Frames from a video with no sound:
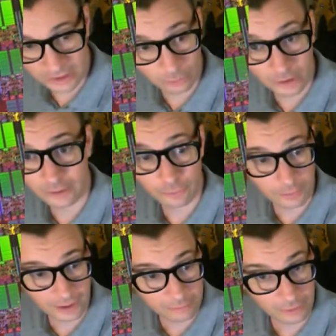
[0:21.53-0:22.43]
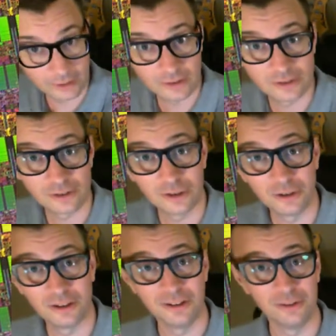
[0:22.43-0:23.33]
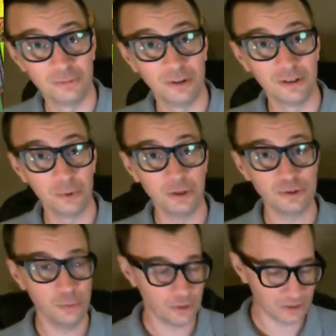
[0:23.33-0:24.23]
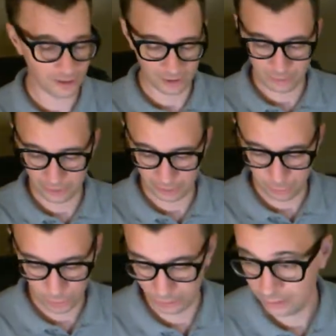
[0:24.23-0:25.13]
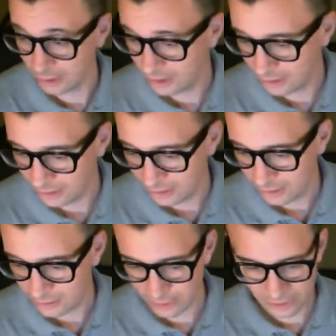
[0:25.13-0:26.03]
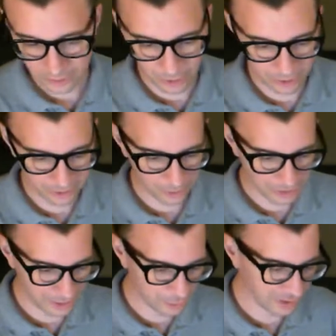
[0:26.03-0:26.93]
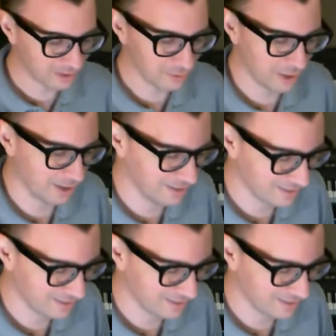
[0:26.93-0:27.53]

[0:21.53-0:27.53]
ready for bed, but he's a little bit too excited about the computer. Just go get it quickly, Van.